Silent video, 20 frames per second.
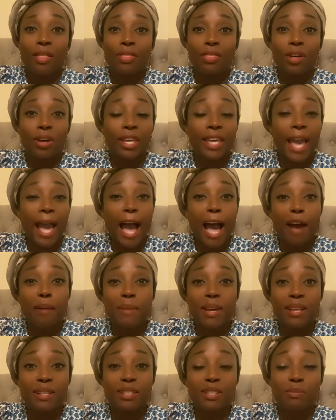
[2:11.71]
the
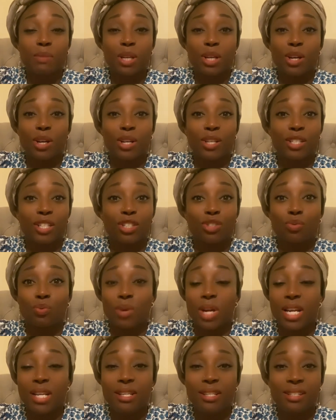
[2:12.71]
cabins because it's
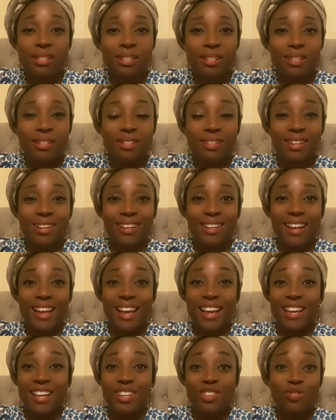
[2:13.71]
rainy season
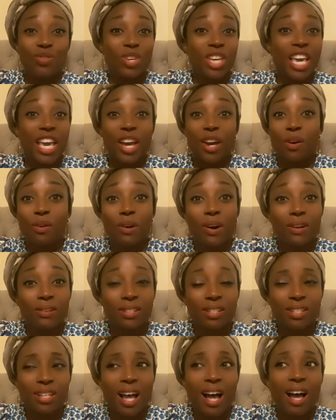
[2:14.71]
and you can't go
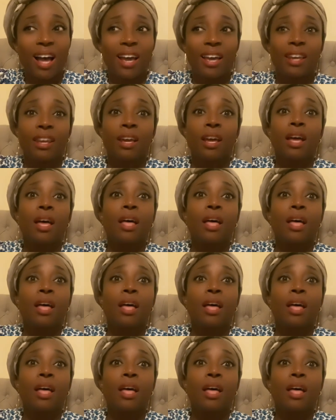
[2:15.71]
outside,